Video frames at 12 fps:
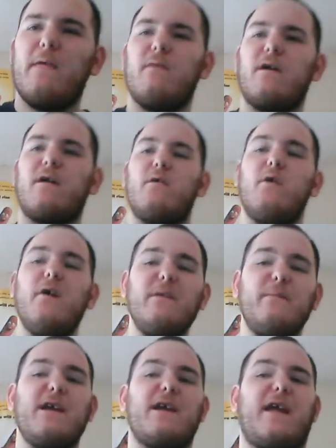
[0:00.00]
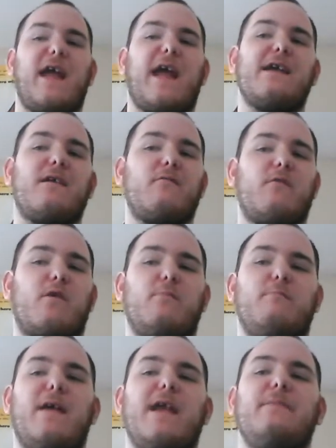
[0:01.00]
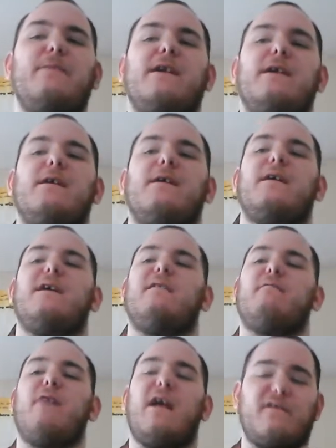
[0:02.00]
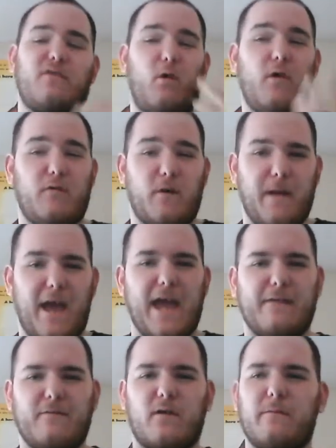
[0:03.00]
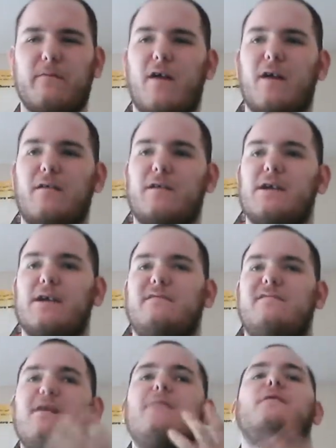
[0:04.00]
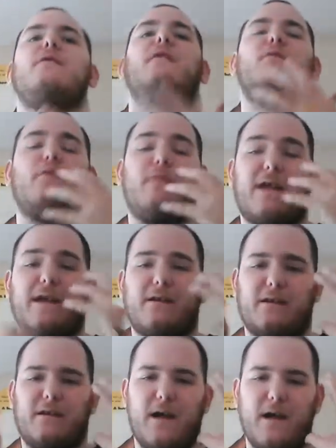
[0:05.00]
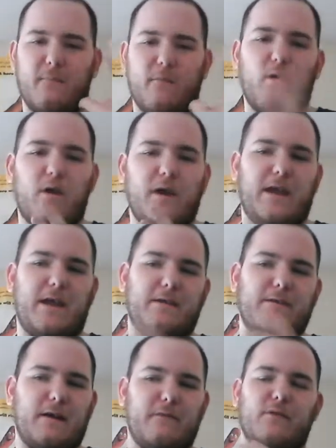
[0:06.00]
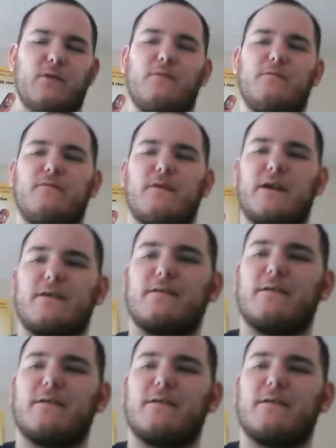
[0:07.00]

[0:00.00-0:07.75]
There could be a case where maybe they told them, hey, we can be Falcon in just enough so they could put in a few things.